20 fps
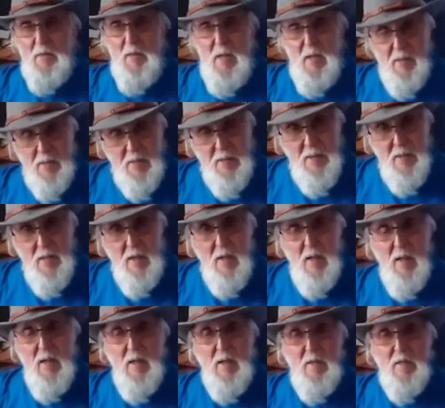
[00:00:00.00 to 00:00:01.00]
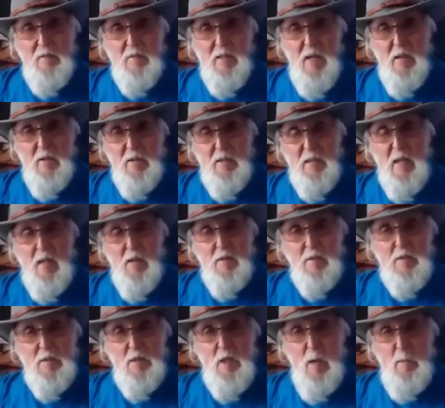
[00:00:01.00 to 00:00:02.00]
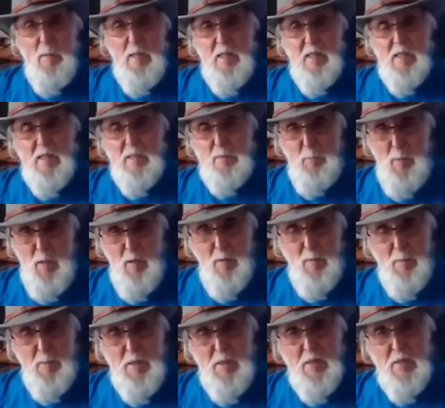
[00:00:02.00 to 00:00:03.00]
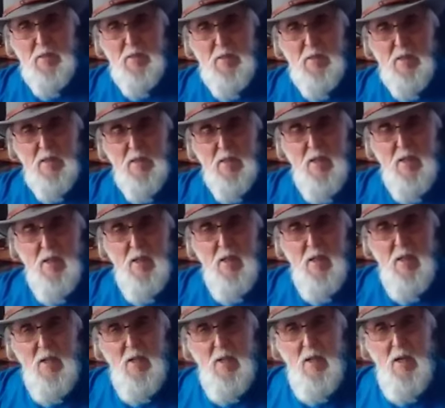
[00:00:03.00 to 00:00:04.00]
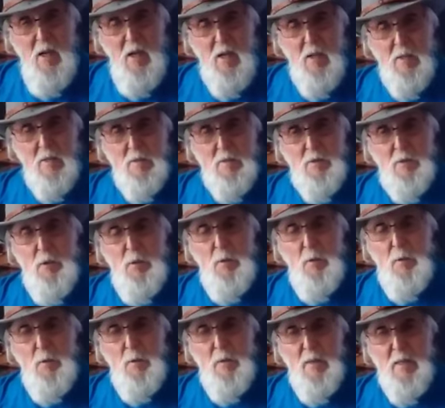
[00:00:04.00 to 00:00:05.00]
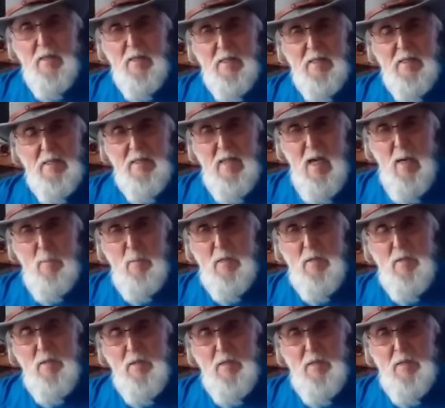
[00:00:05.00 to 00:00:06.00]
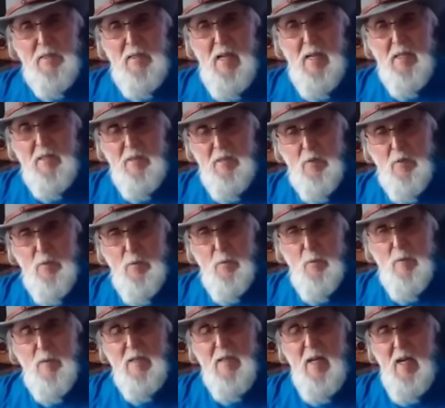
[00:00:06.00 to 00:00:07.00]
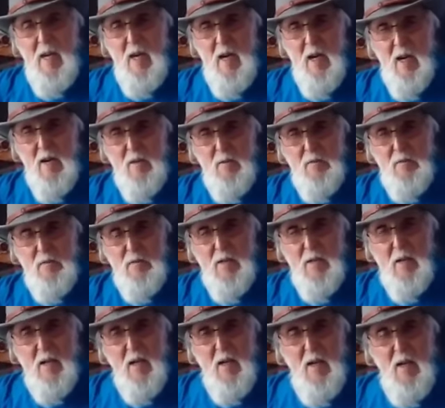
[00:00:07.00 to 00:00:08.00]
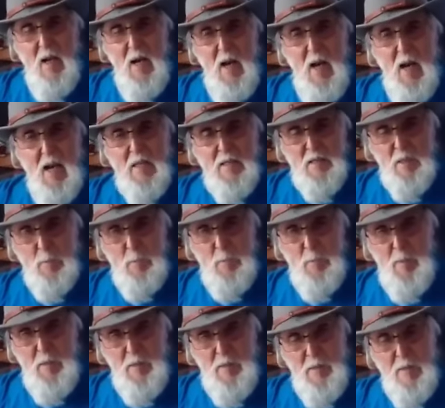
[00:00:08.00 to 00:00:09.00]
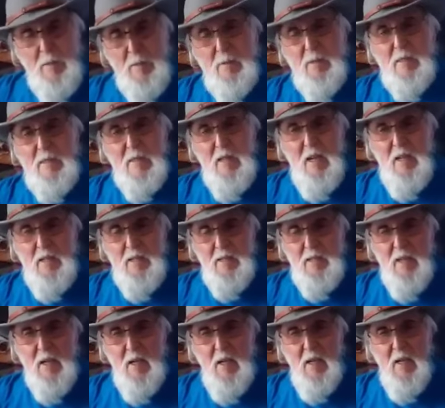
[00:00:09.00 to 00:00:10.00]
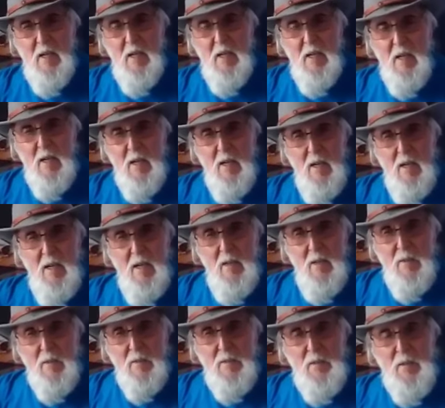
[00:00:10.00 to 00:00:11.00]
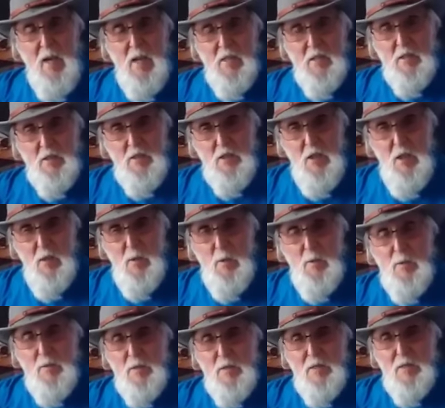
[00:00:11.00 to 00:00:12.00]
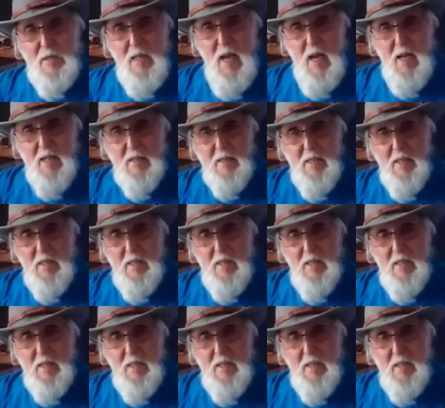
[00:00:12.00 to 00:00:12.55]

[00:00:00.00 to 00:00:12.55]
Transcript: then I have carried out some experiments to examine the data that we have and to produce data that shows that